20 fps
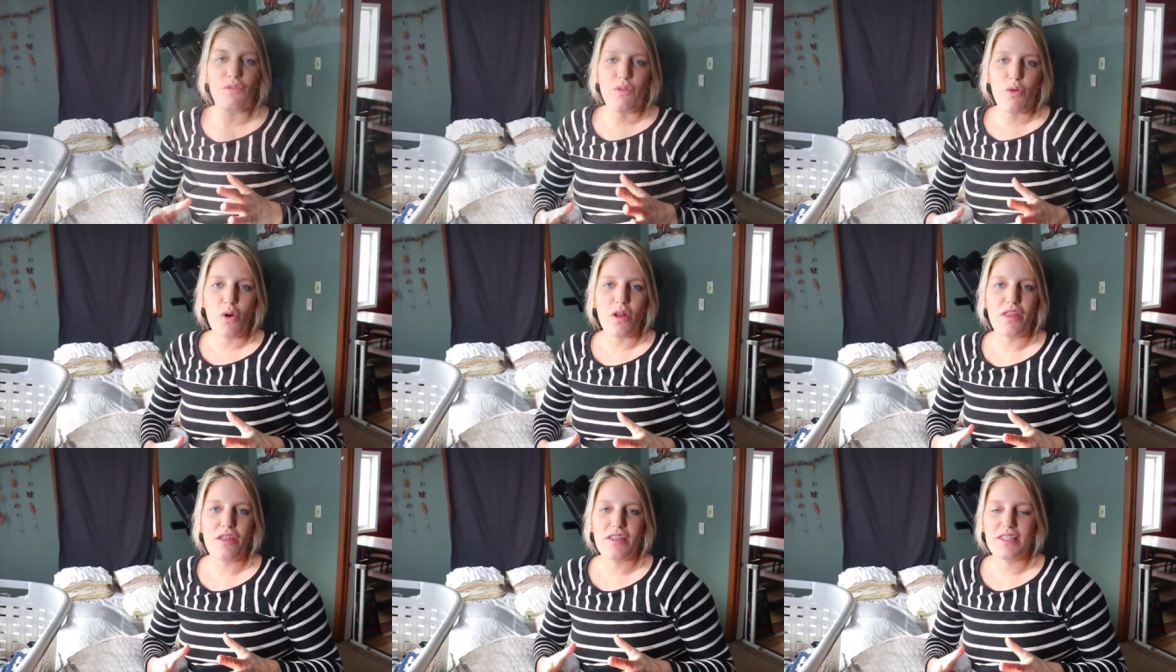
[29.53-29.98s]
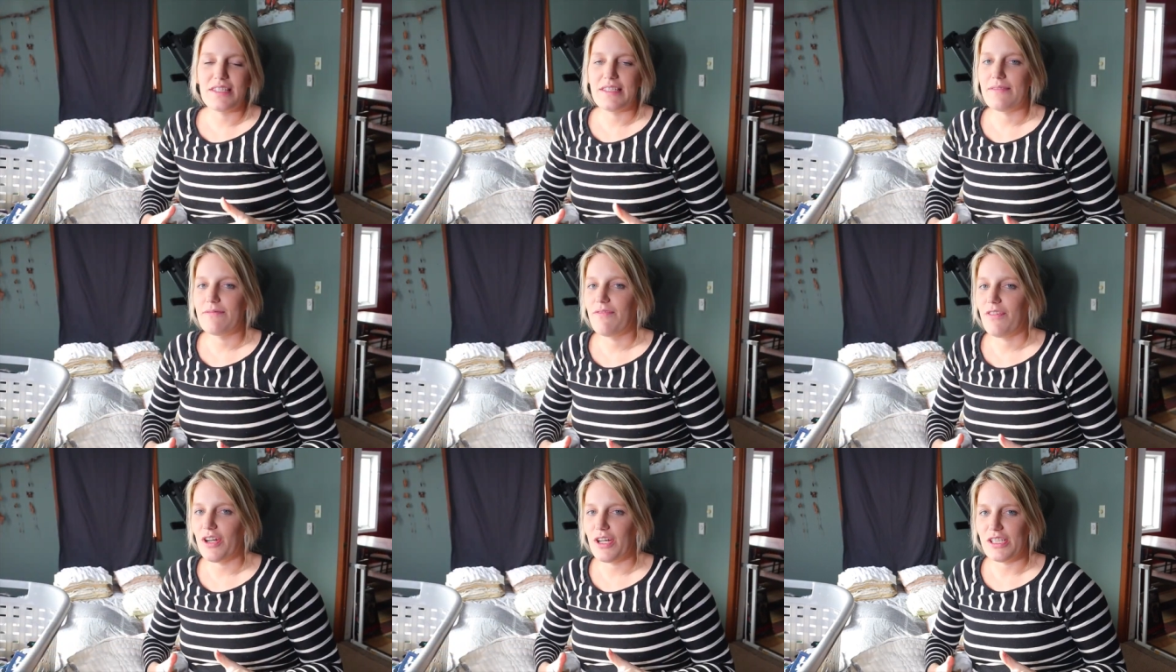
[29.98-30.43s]
for the
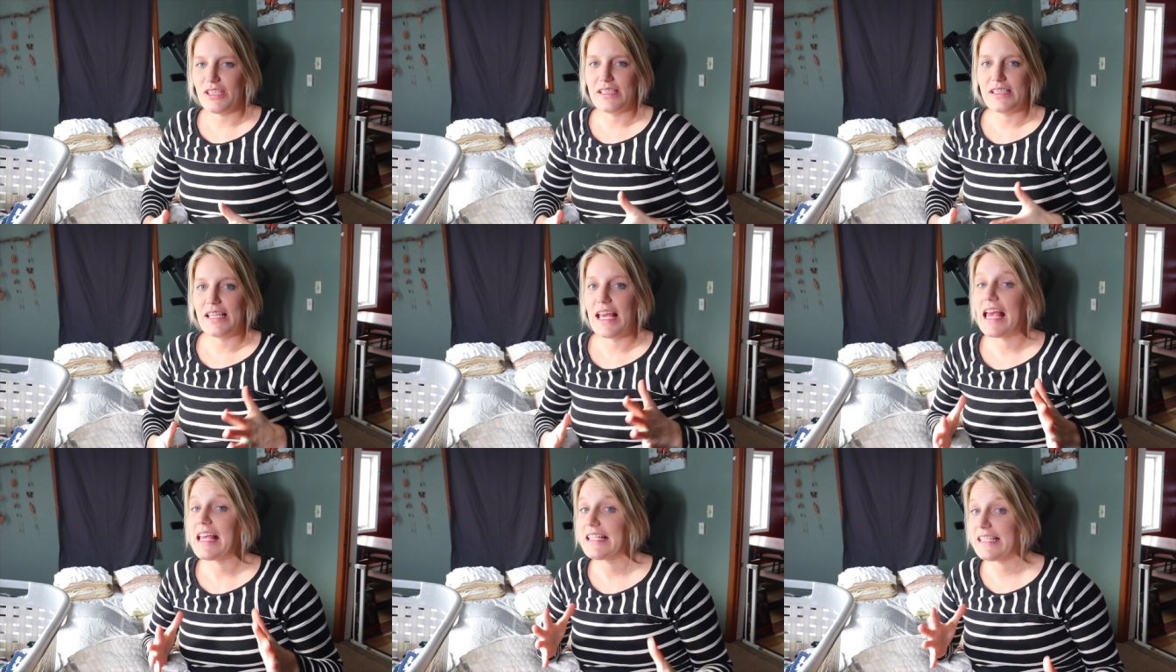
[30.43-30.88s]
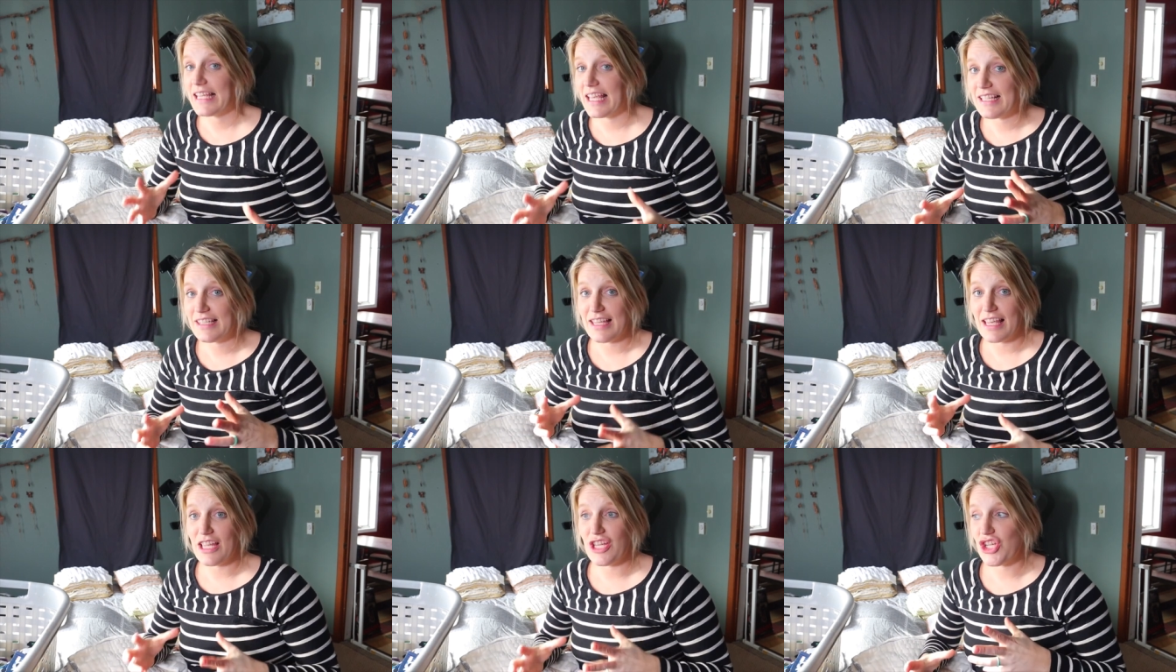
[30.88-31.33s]
first
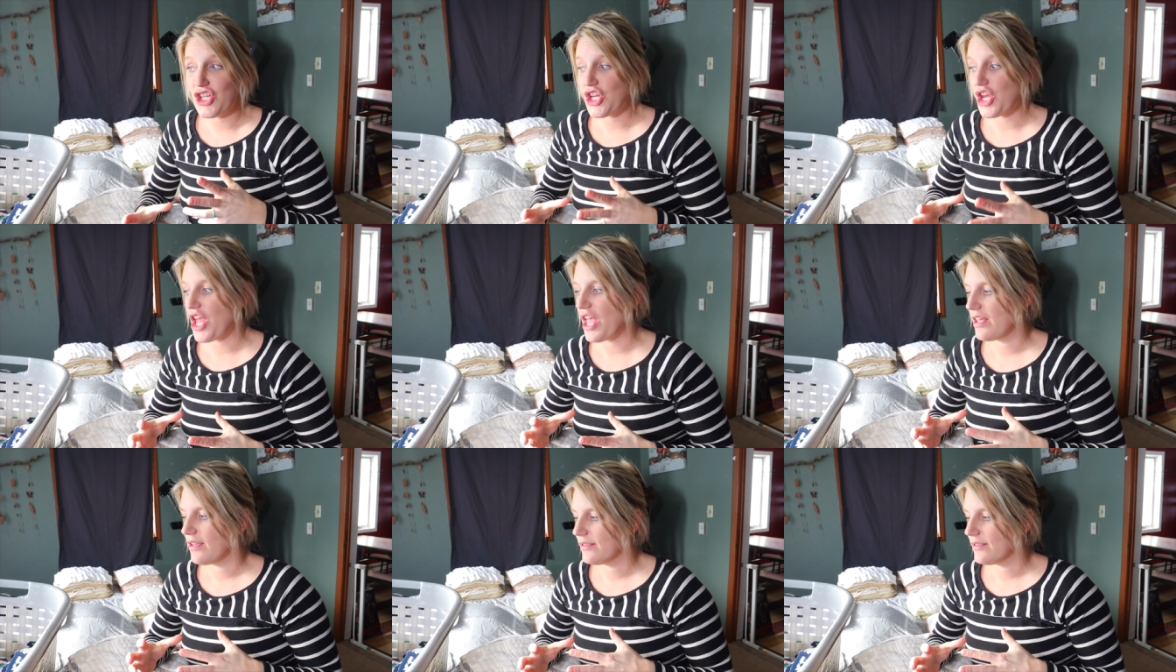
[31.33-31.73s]
six-ish